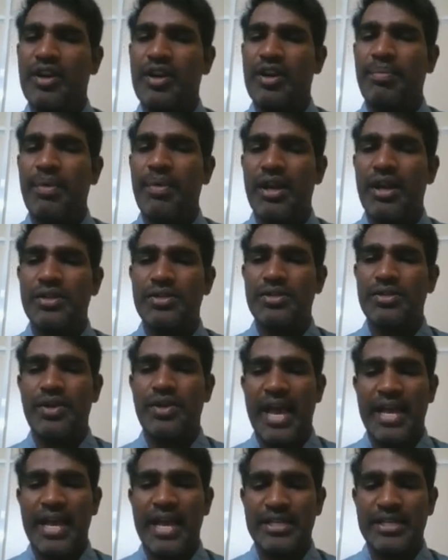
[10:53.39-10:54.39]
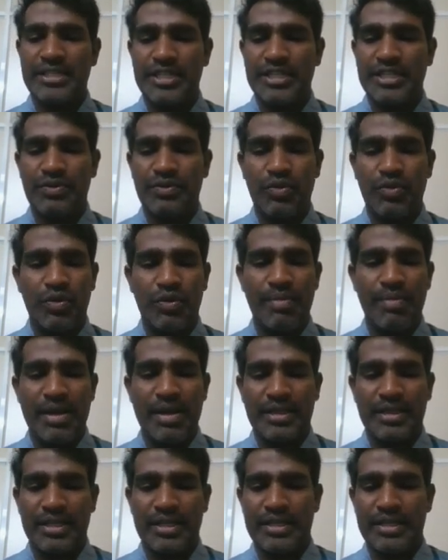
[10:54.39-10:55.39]
Tuple also has its own
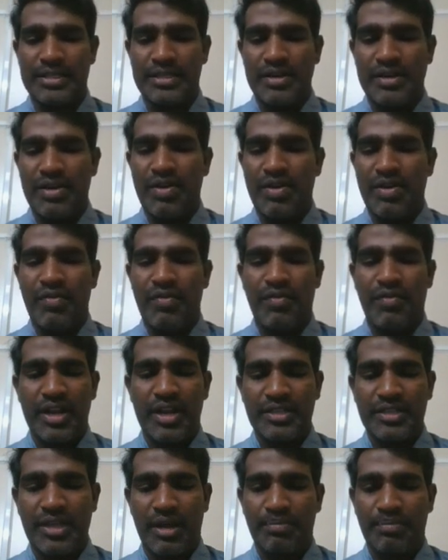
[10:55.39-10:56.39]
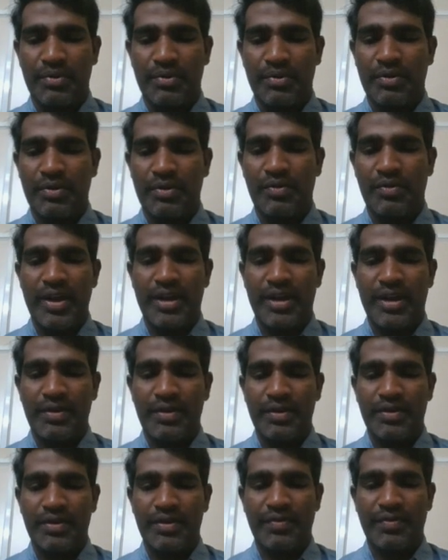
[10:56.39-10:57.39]
methods. For example, we are
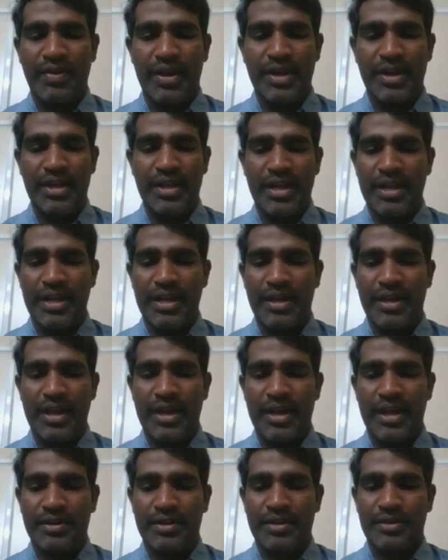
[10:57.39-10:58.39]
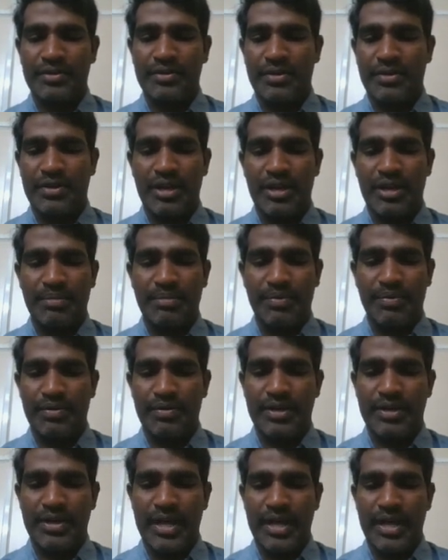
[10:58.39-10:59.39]
trying to define here a underscore
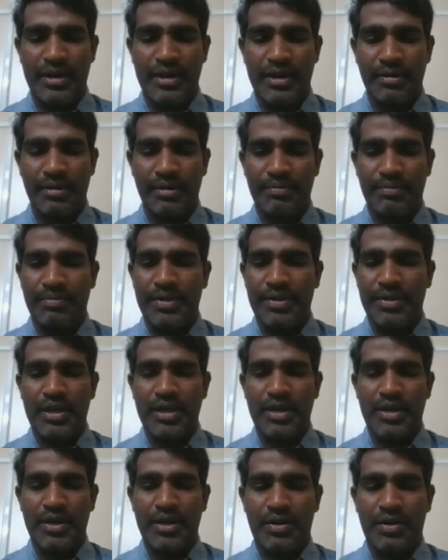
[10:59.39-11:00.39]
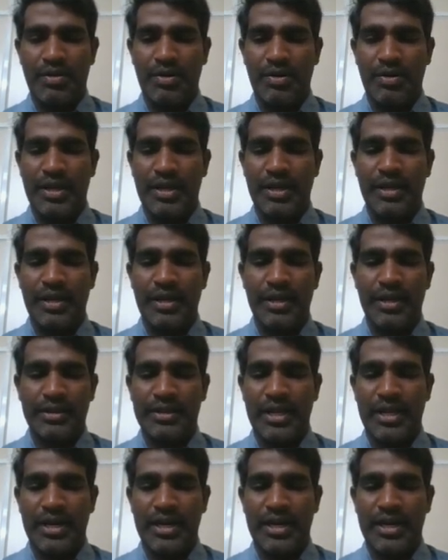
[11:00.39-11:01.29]
tuple 10, 20,